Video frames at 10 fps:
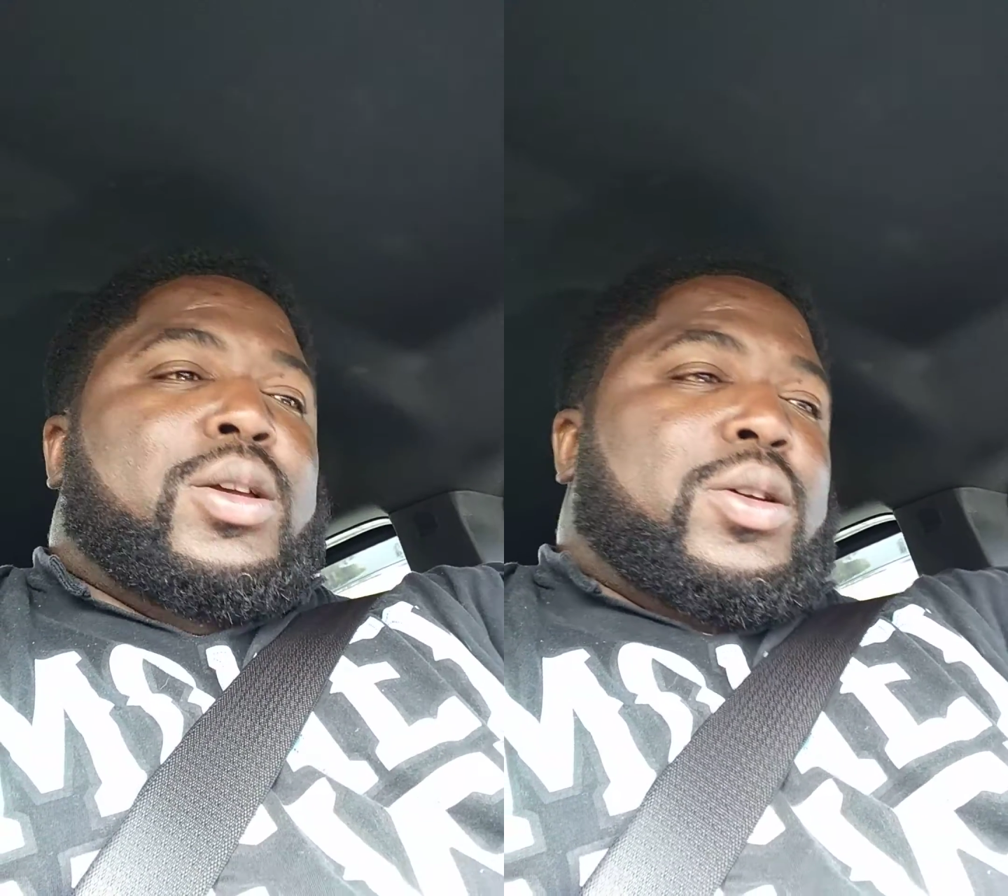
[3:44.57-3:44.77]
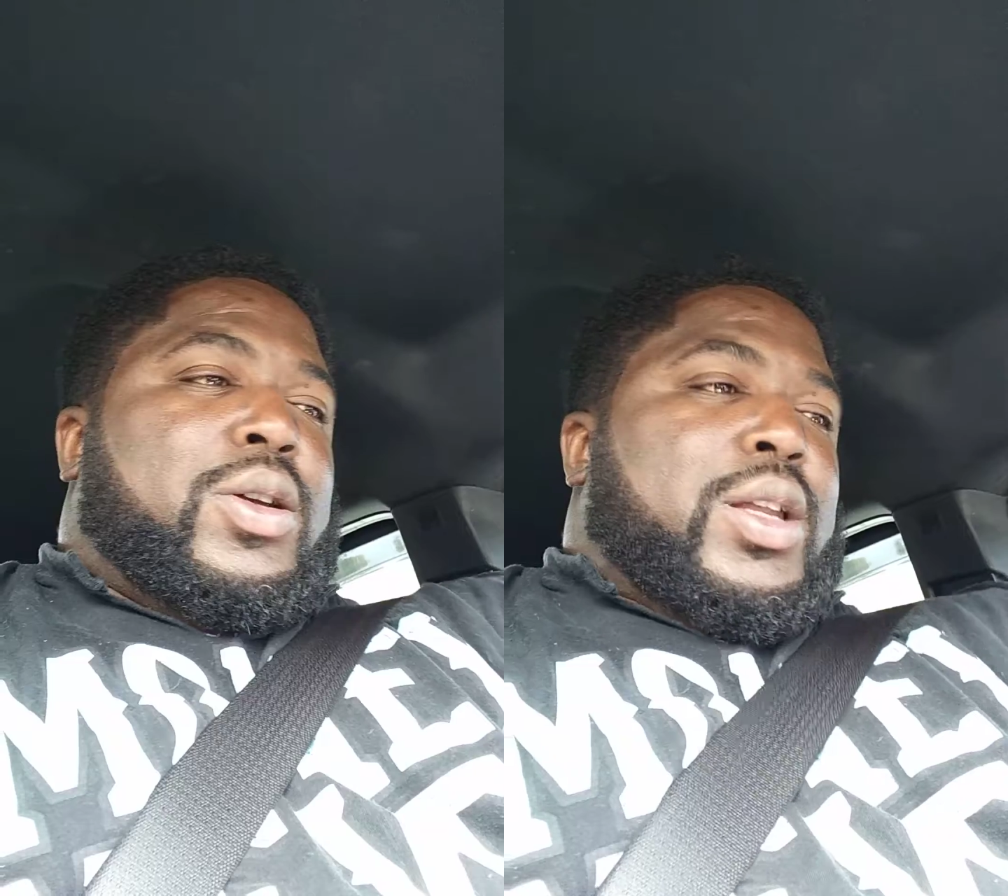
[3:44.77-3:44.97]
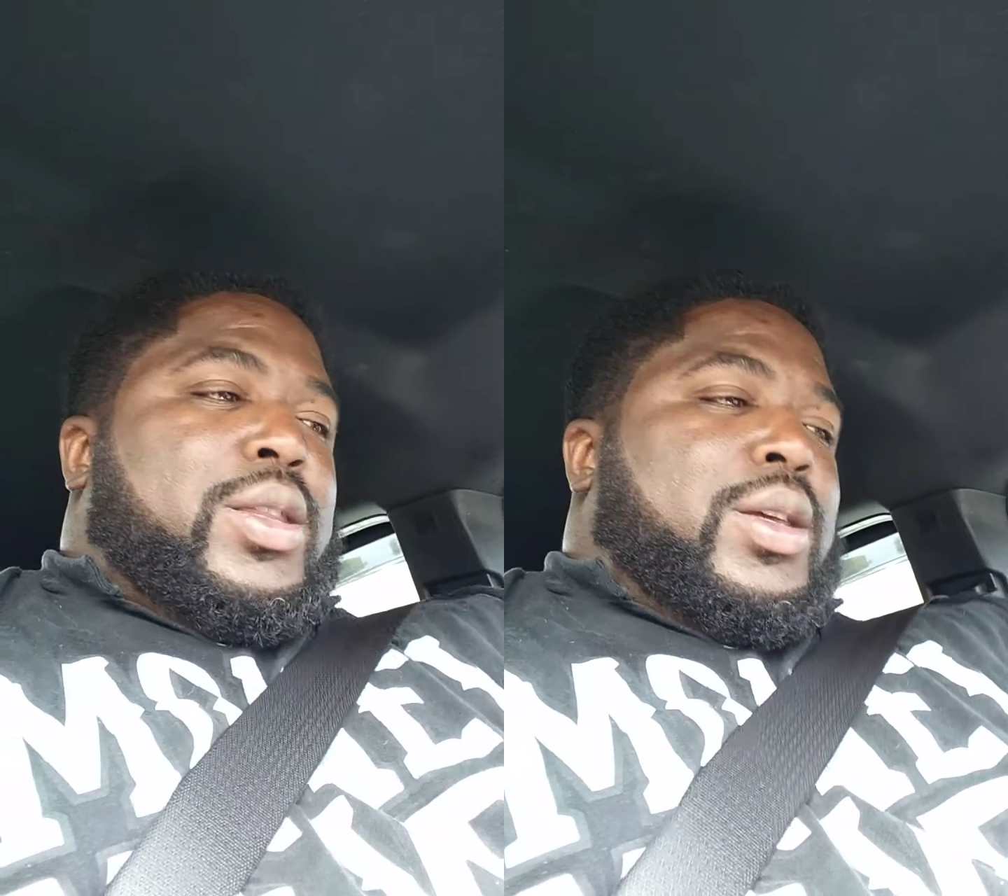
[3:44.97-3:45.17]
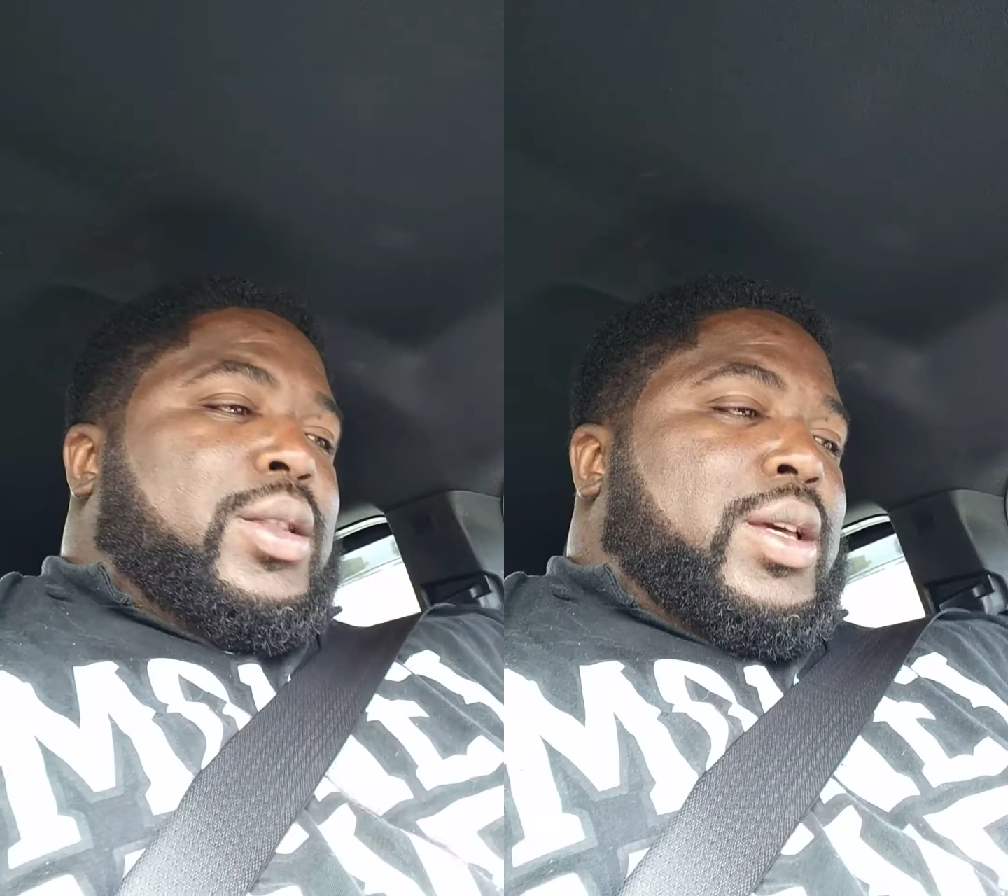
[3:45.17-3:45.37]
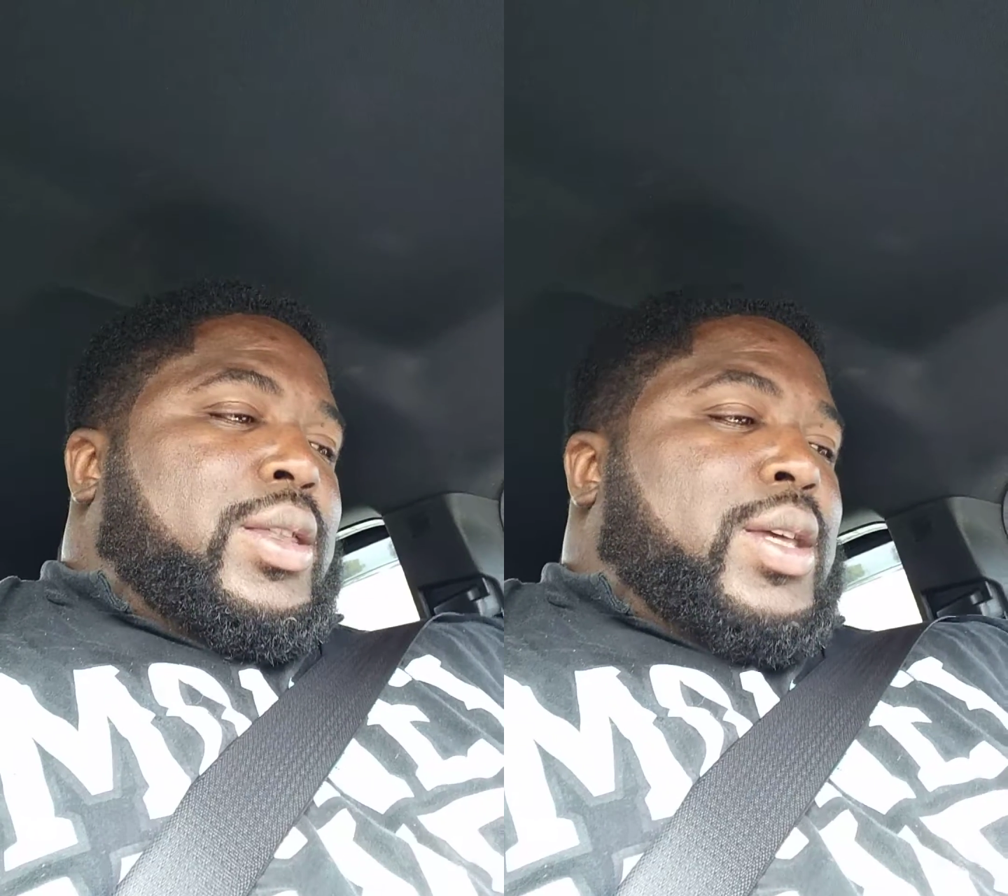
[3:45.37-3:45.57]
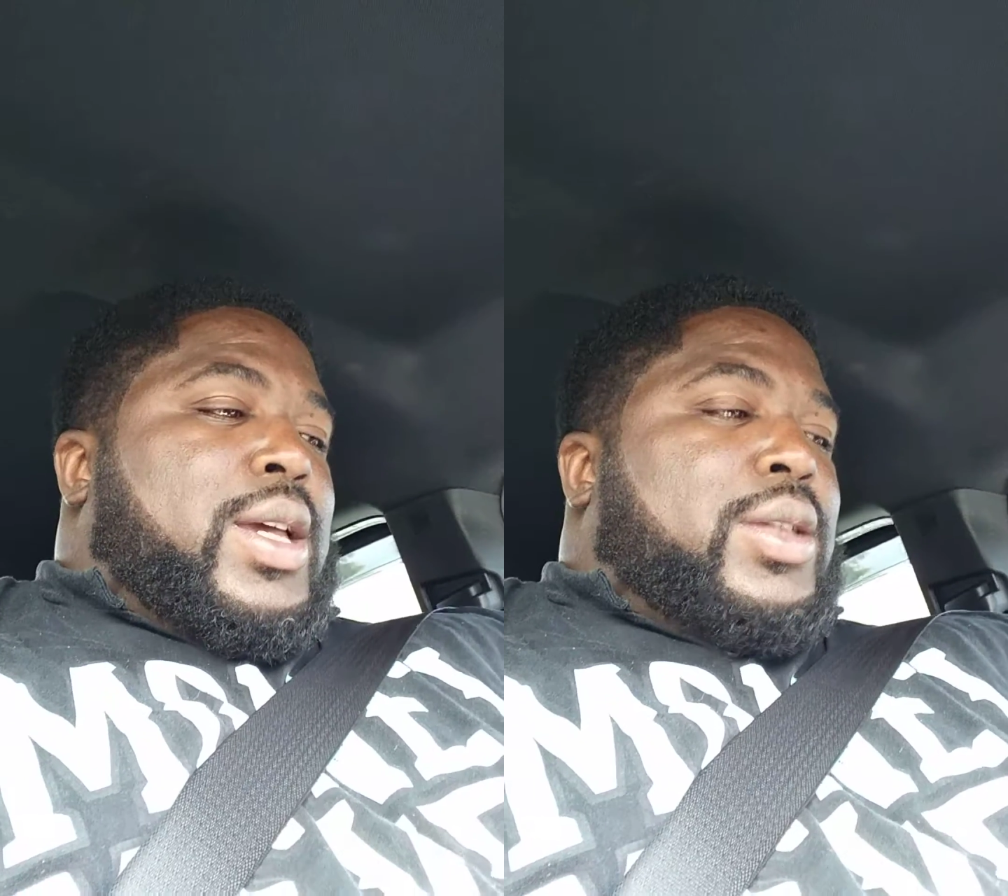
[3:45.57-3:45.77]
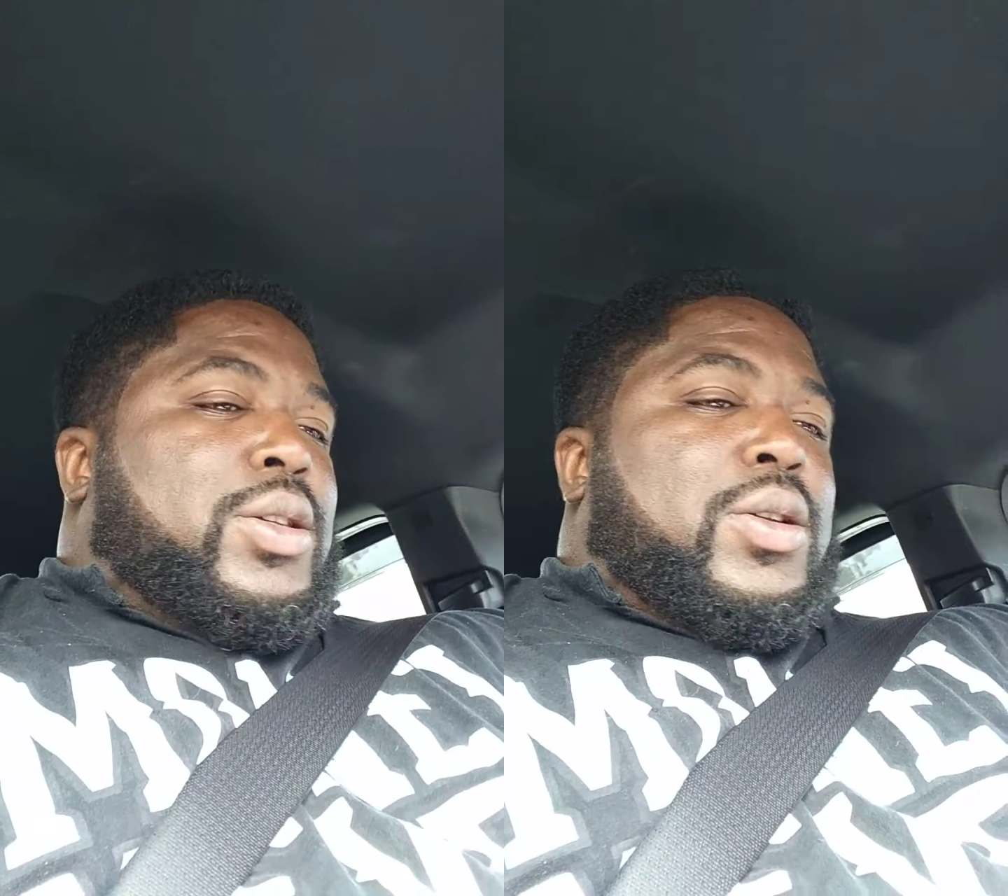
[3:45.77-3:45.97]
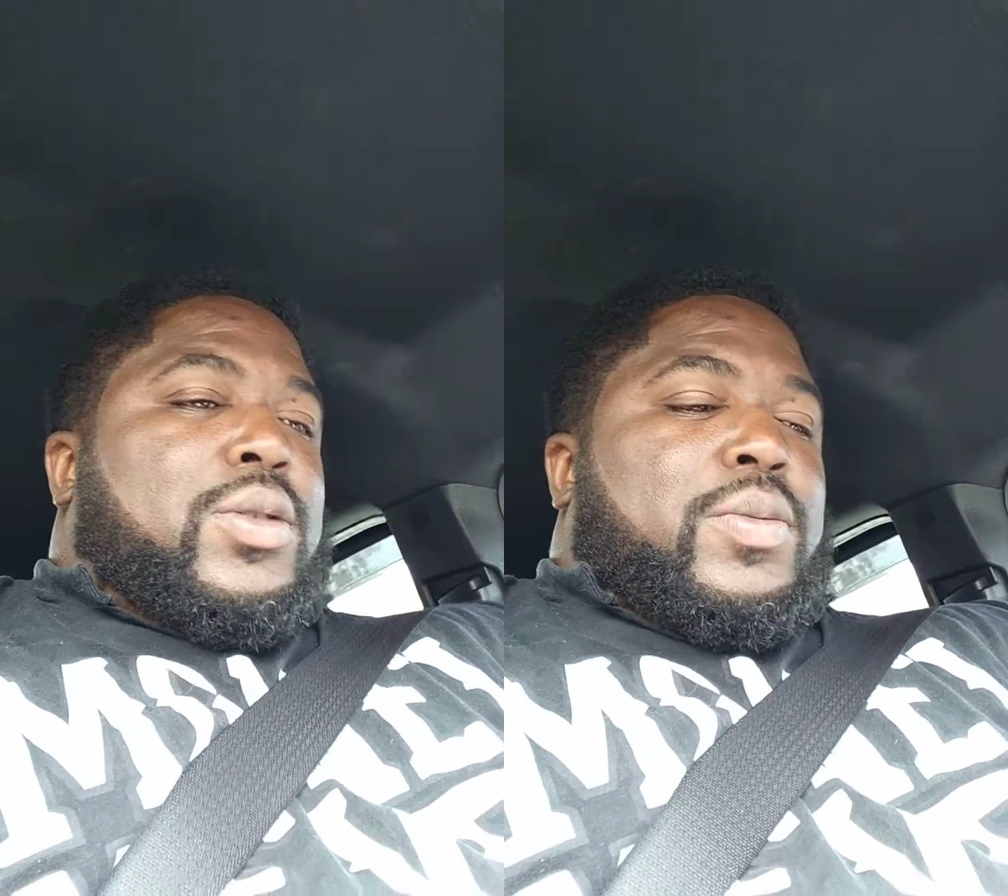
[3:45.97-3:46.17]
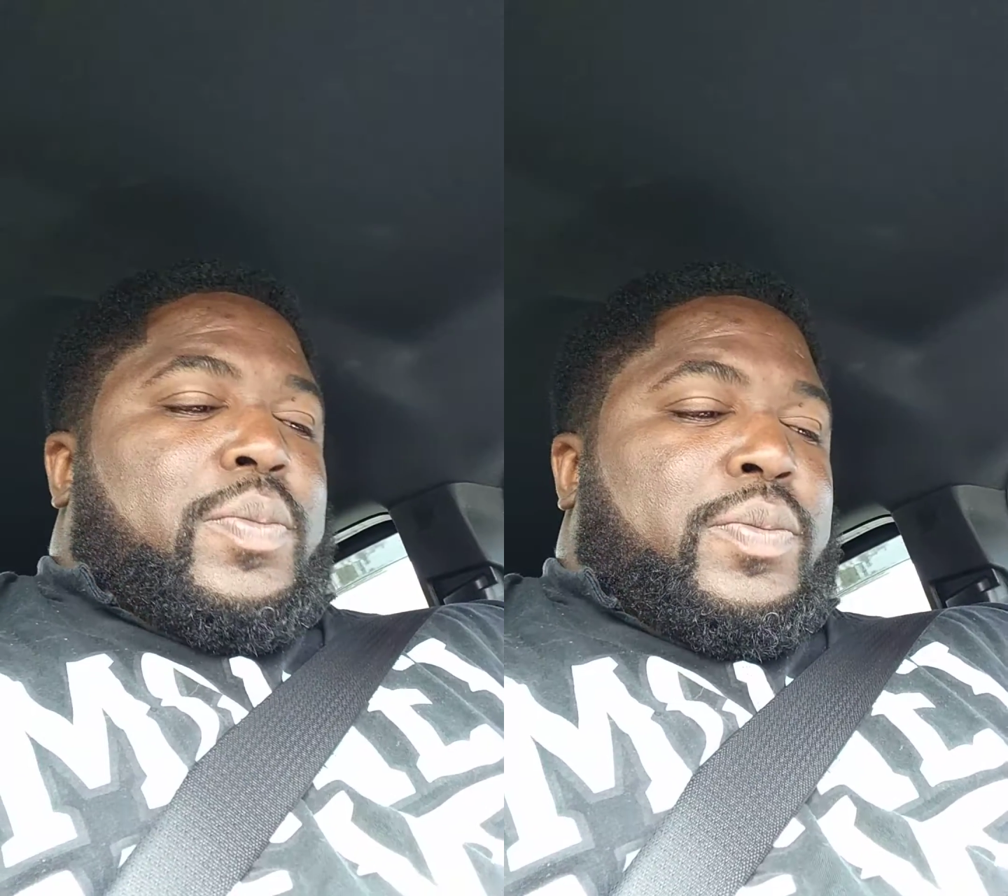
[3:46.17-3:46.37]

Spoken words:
or anything like that. So